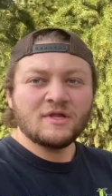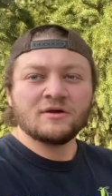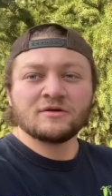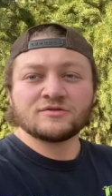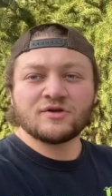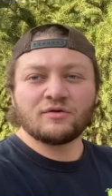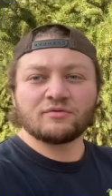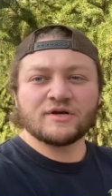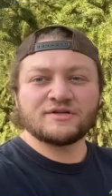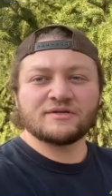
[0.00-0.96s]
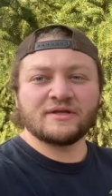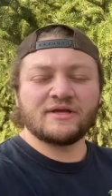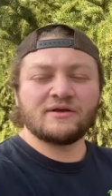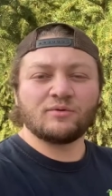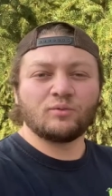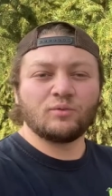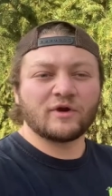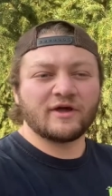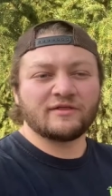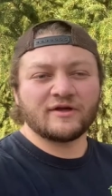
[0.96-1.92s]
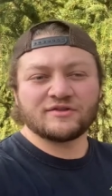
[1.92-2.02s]
So originally what
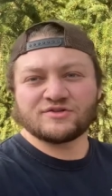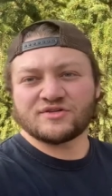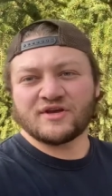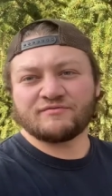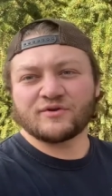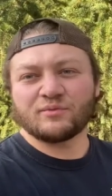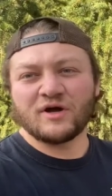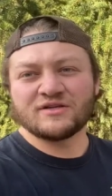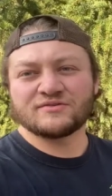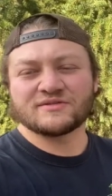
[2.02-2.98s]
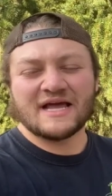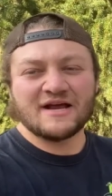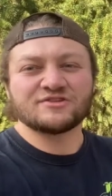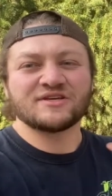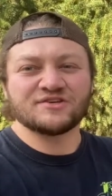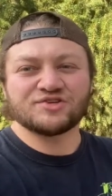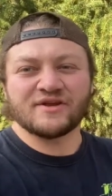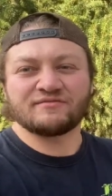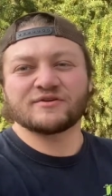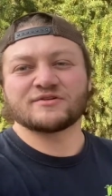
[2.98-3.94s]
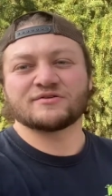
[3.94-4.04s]
I thought the shifter was was actually a
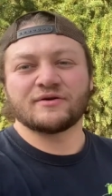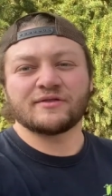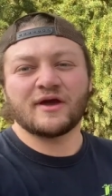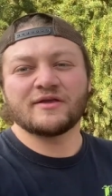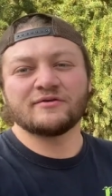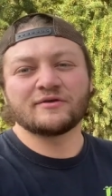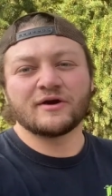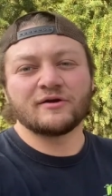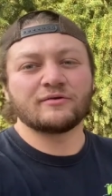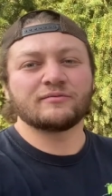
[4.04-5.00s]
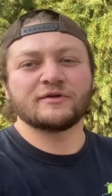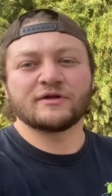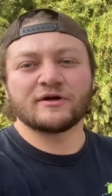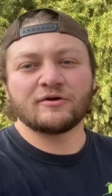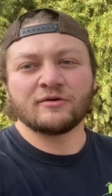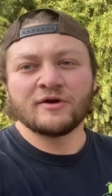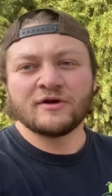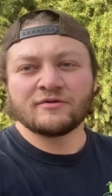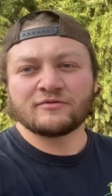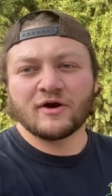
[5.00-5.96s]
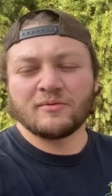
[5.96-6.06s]
shifter. So I thought you'd go, you know,
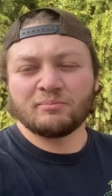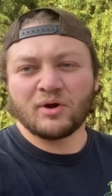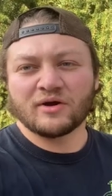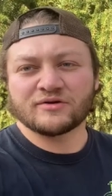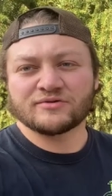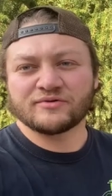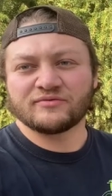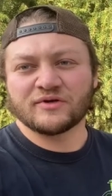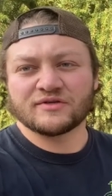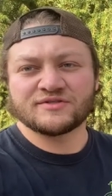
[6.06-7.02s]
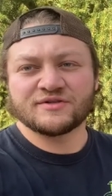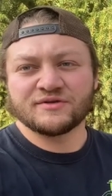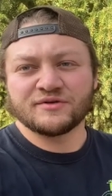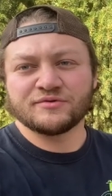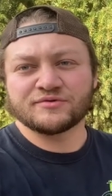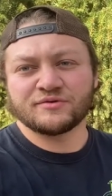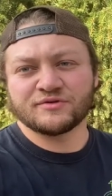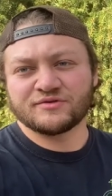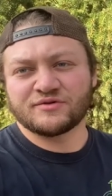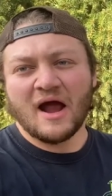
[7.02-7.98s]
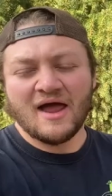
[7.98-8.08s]
from park to reverse to neutral to
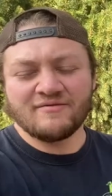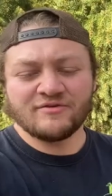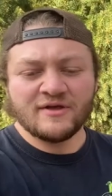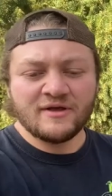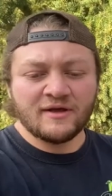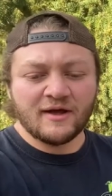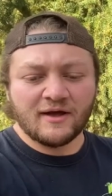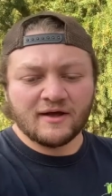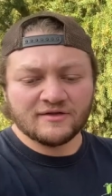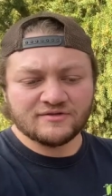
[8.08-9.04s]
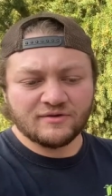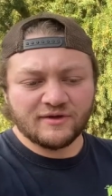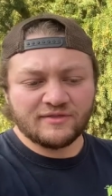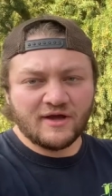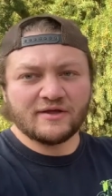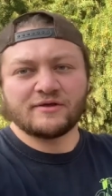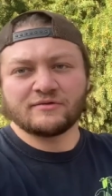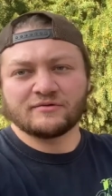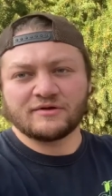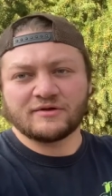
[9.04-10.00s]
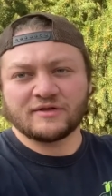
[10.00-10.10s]
drive. Uh, so I thought you'd
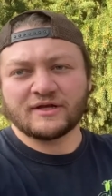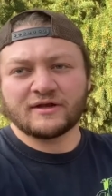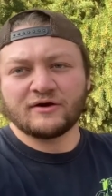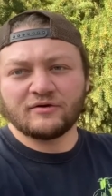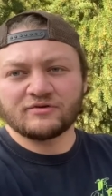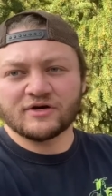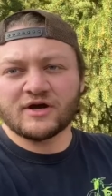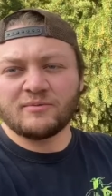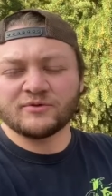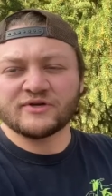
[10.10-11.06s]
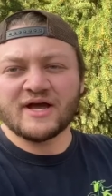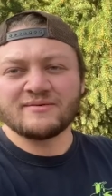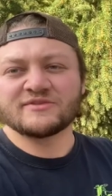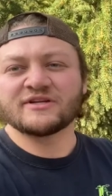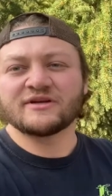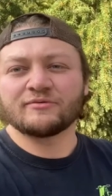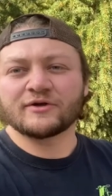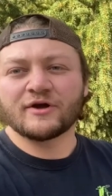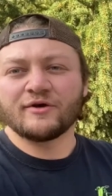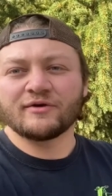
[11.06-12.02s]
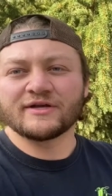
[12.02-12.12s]
click it over a couple times and it would
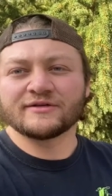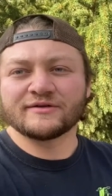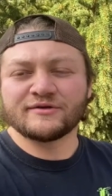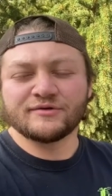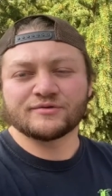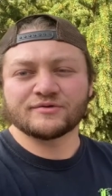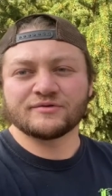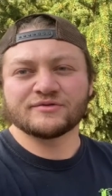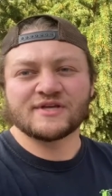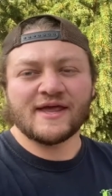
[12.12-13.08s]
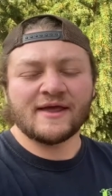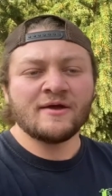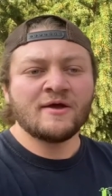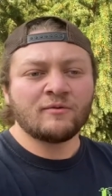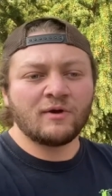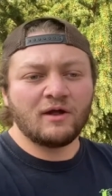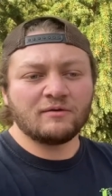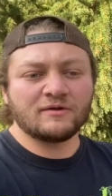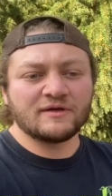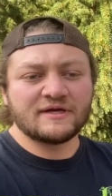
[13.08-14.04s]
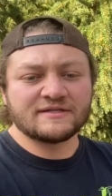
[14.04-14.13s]
go into neutral, say, well,
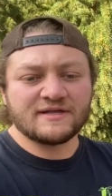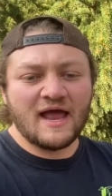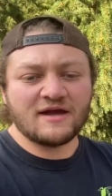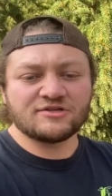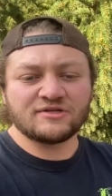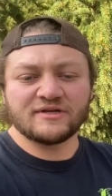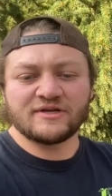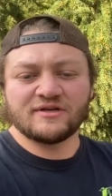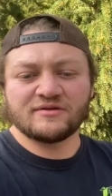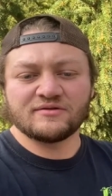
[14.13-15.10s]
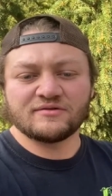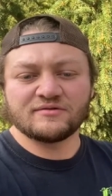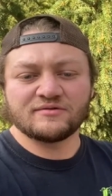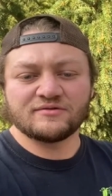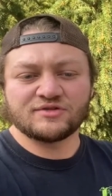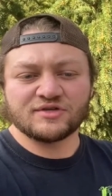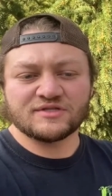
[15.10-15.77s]
it's actually just